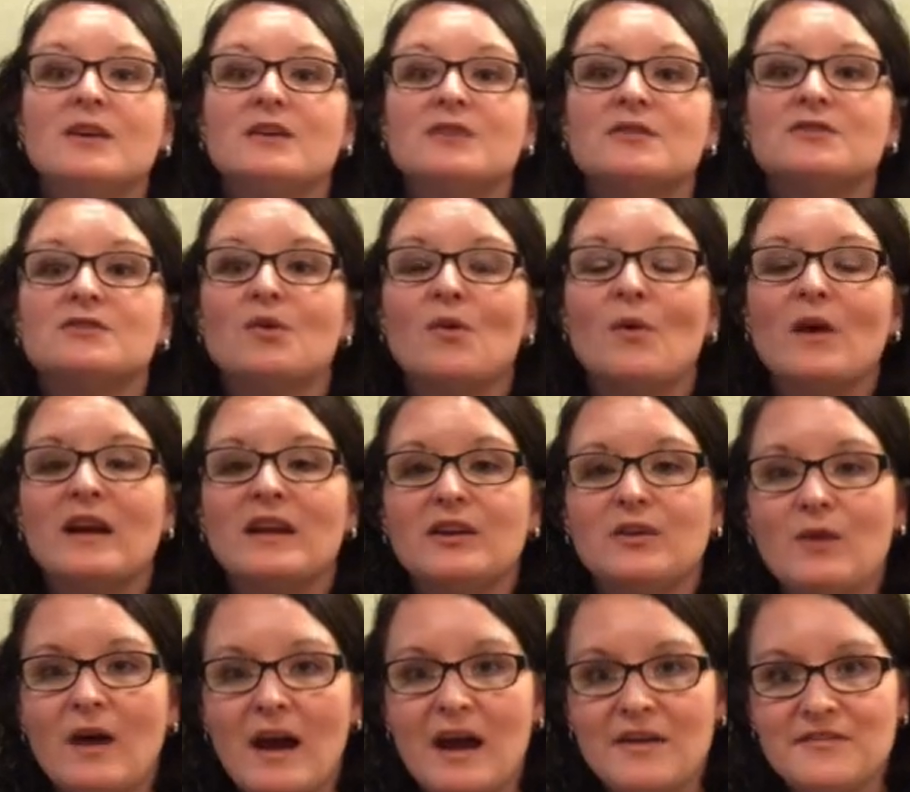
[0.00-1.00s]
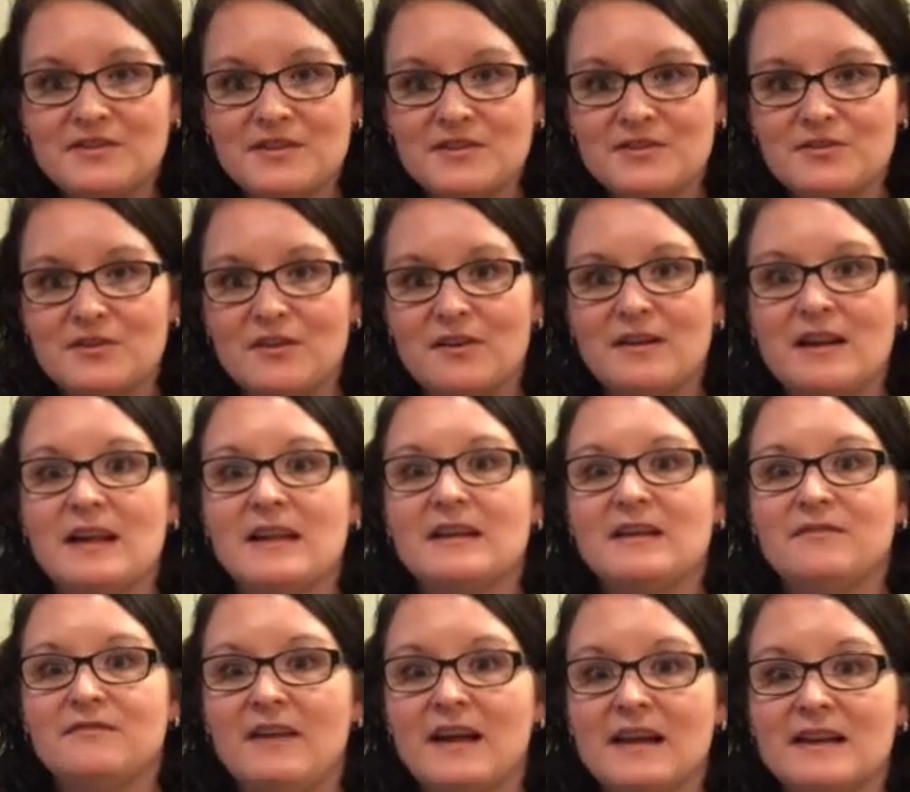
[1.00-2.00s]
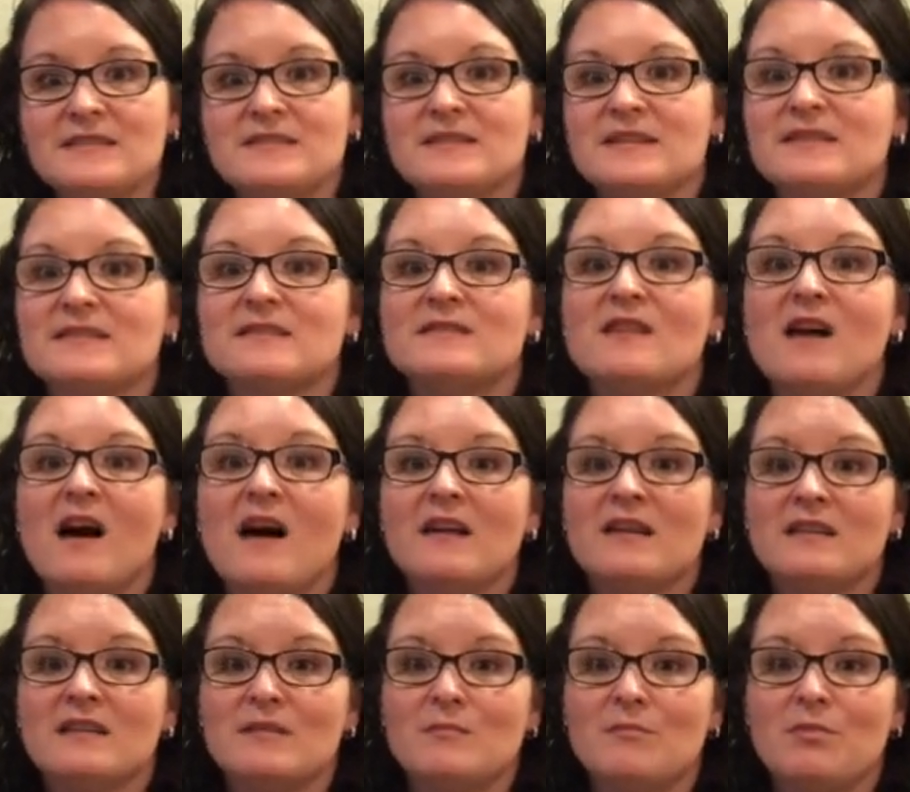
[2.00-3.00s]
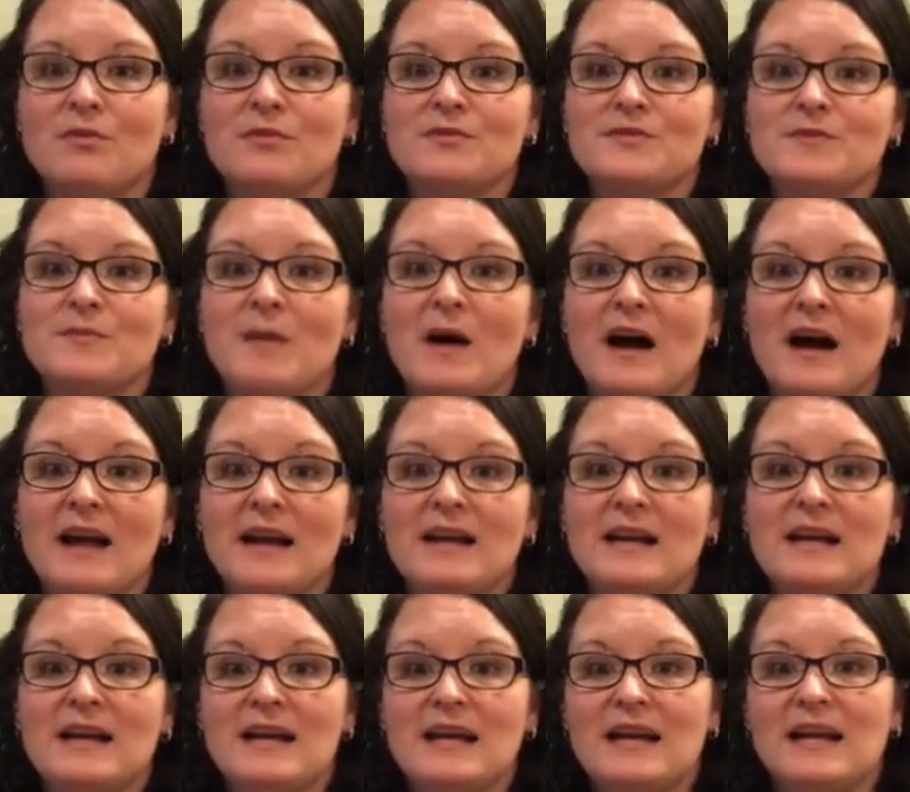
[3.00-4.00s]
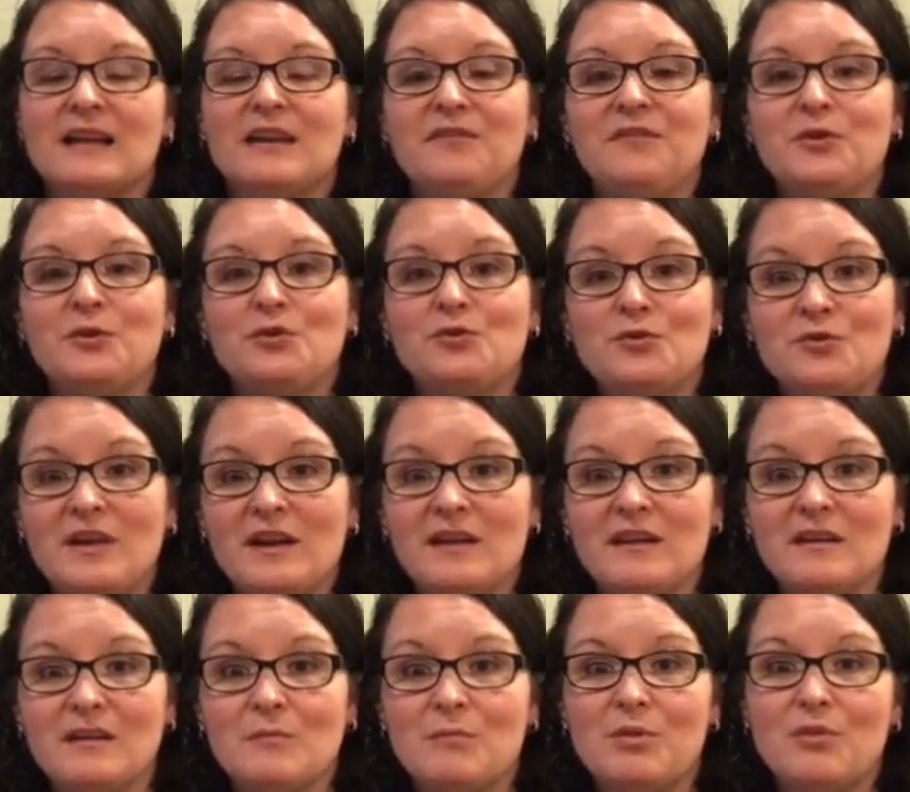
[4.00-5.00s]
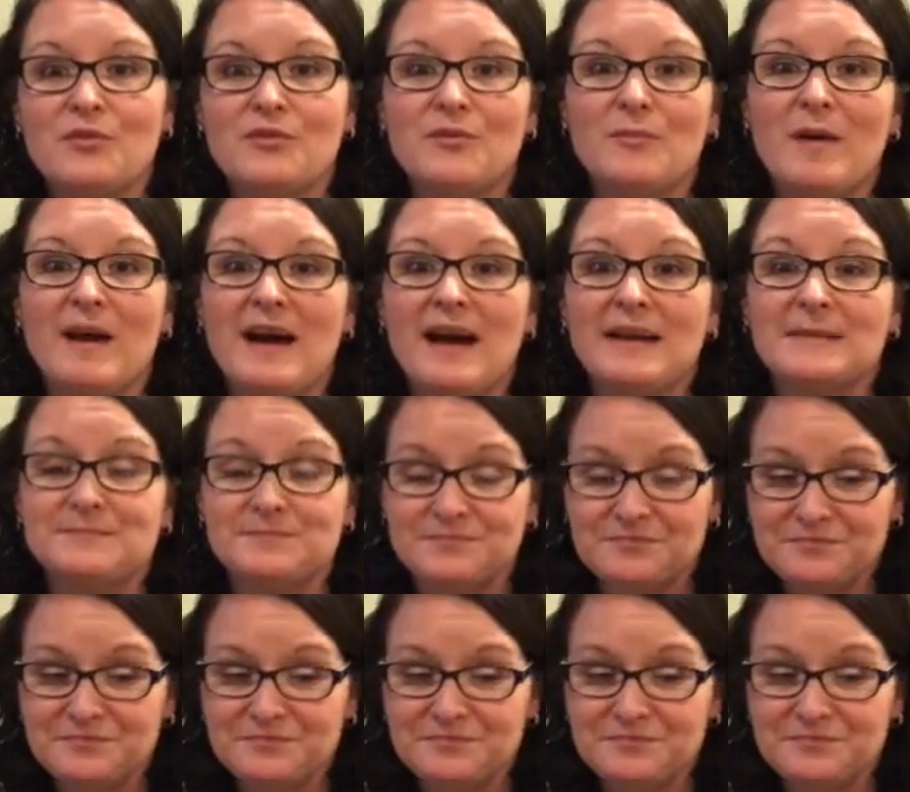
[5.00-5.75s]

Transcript: So you have to start in advance. It's not an impulse buy. And if you do get an impulse buy,